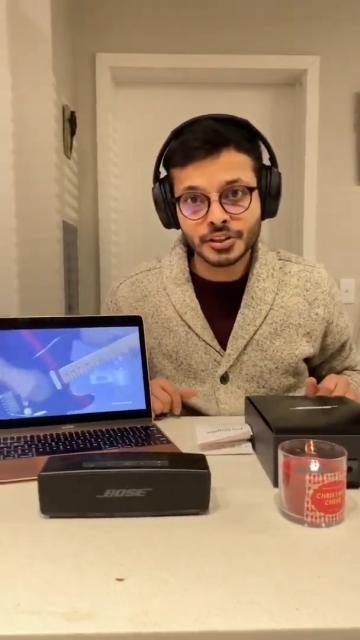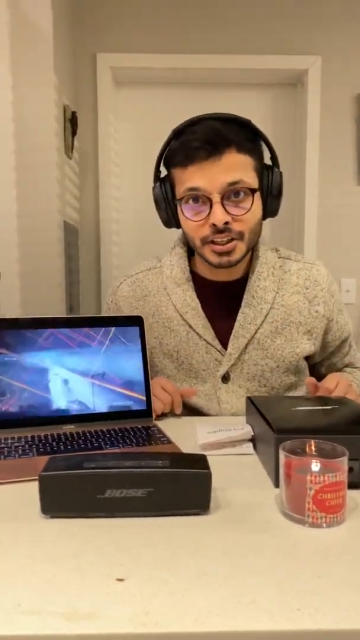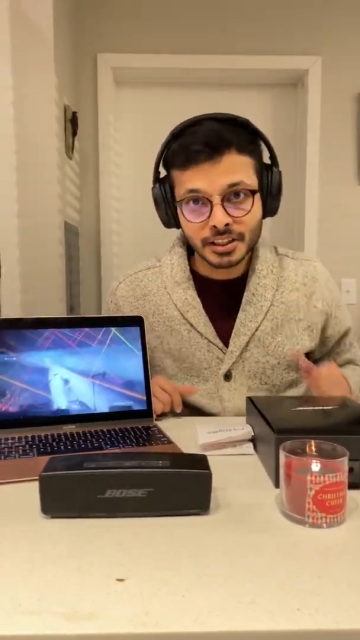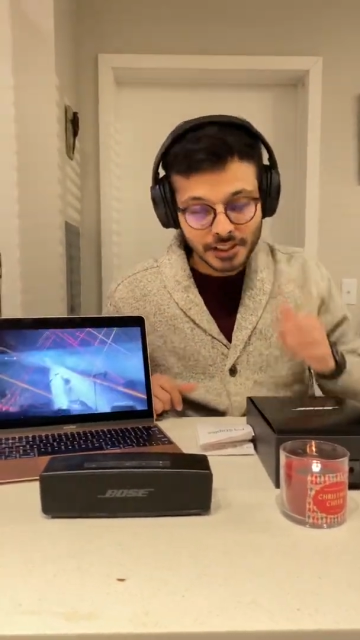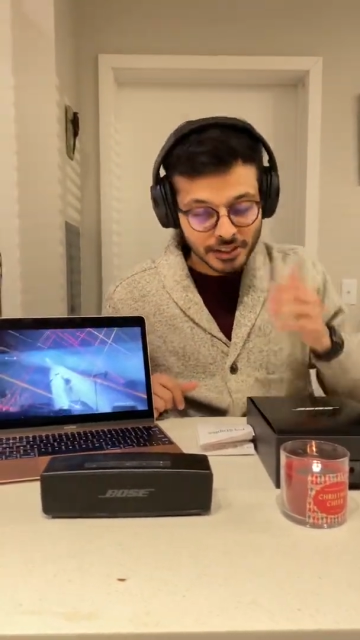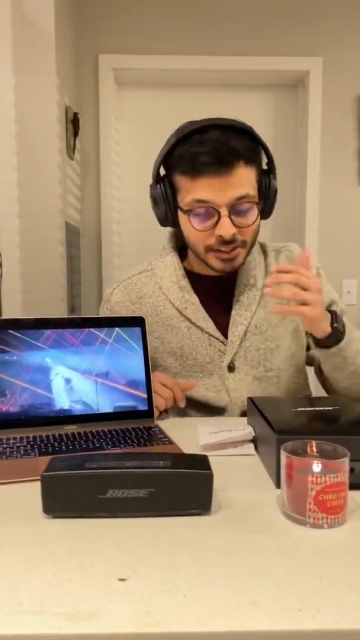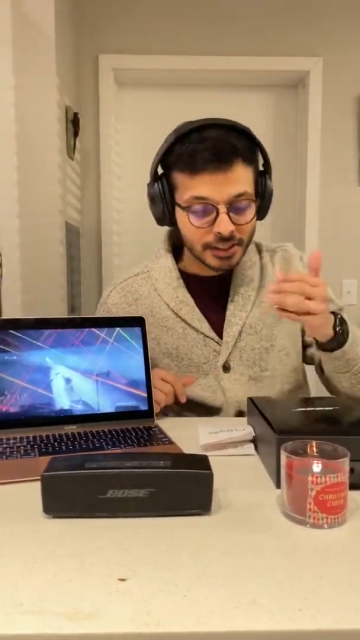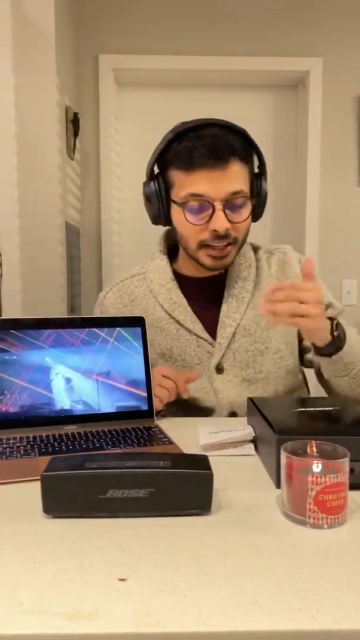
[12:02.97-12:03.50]
and this
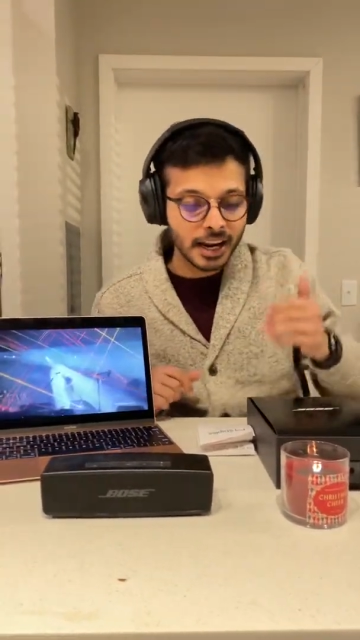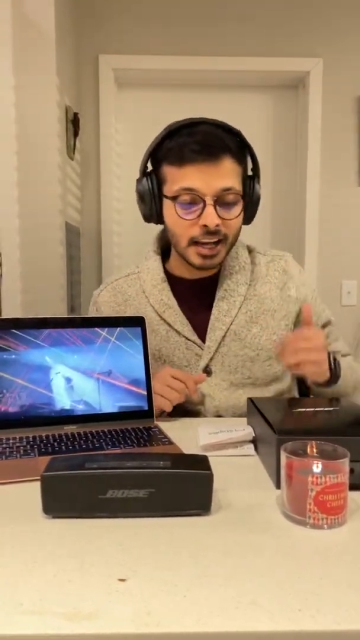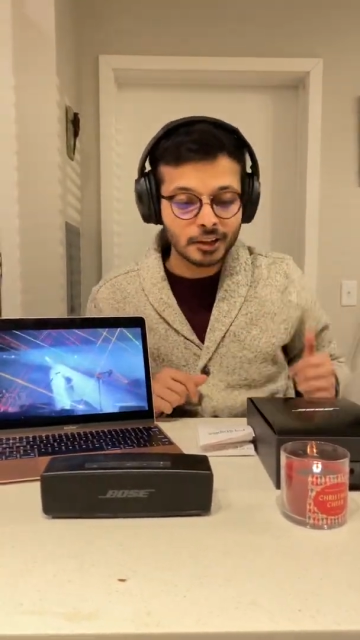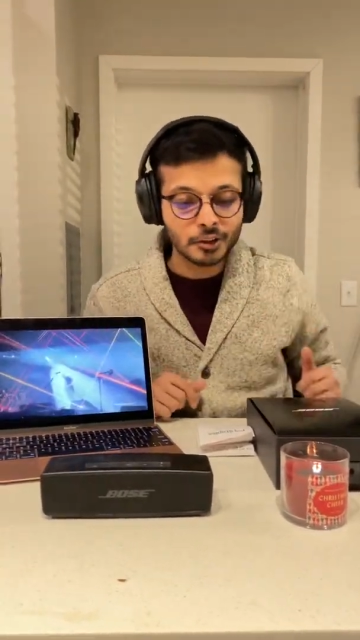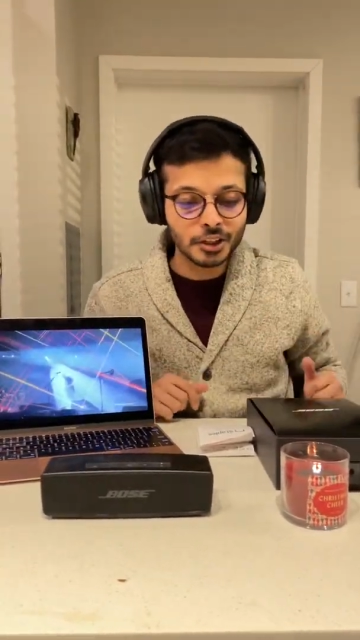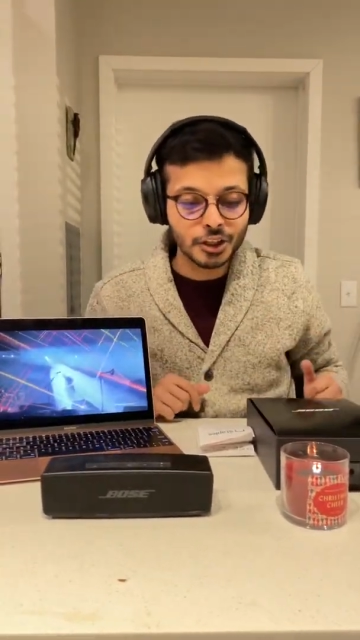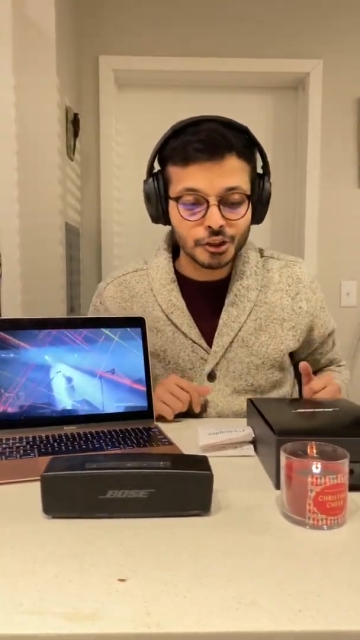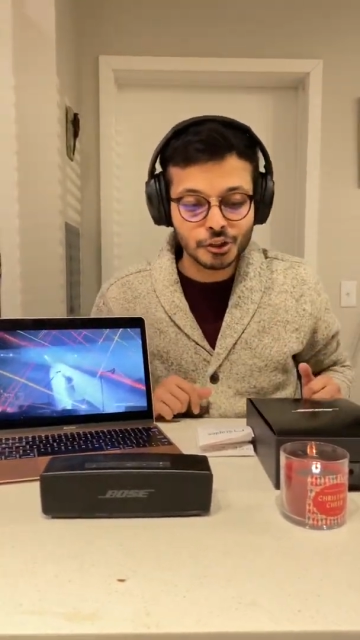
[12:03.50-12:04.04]
is the
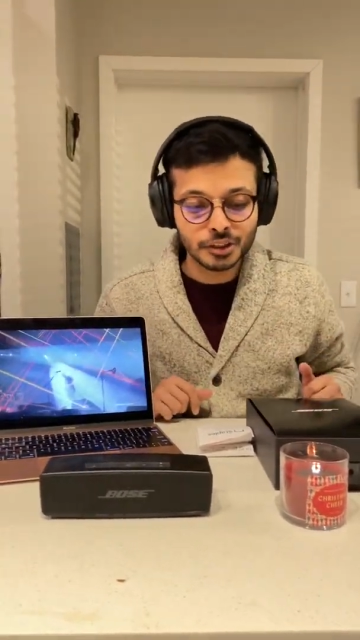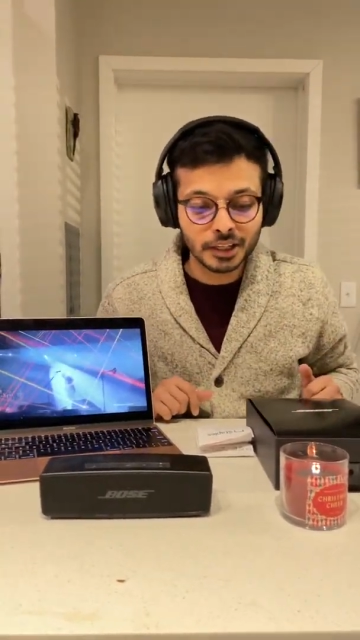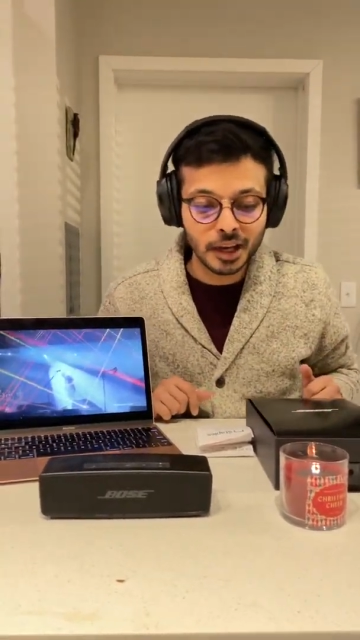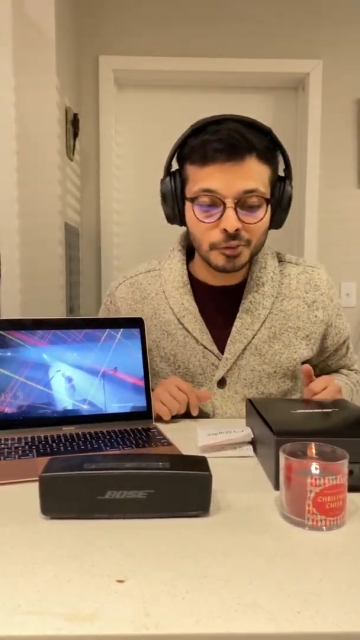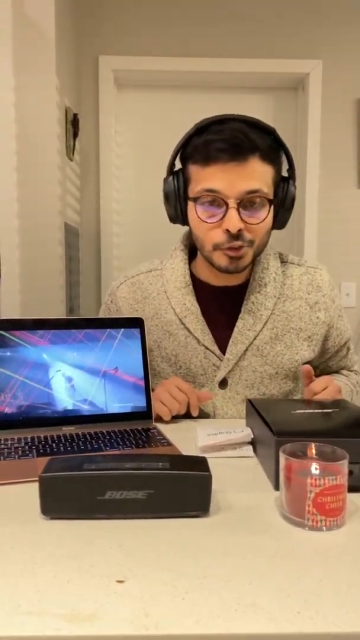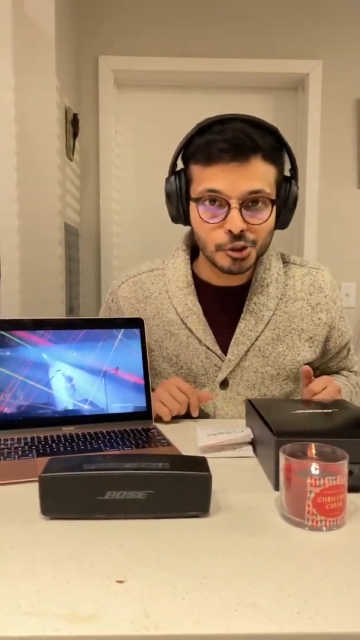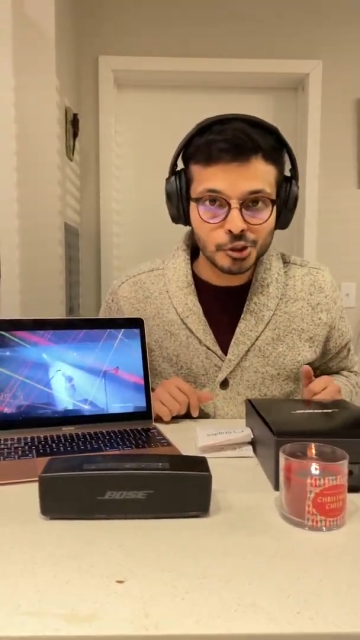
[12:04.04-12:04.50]
calculation that I was